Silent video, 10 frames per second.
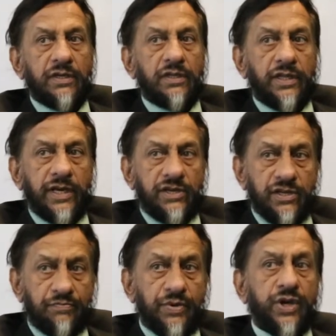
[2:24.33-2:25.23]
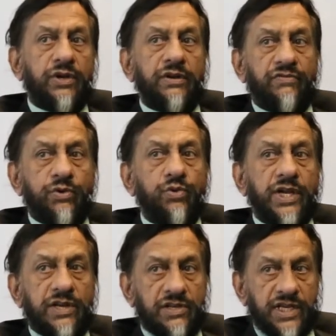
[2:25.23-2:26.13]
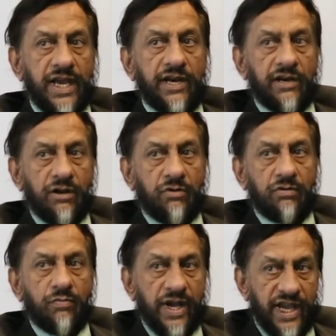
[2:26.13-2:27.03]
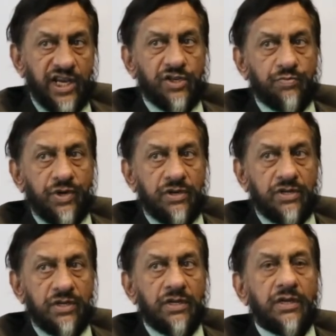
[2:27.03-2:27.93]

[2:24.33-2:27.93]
there is a peer review that is carried out by experts.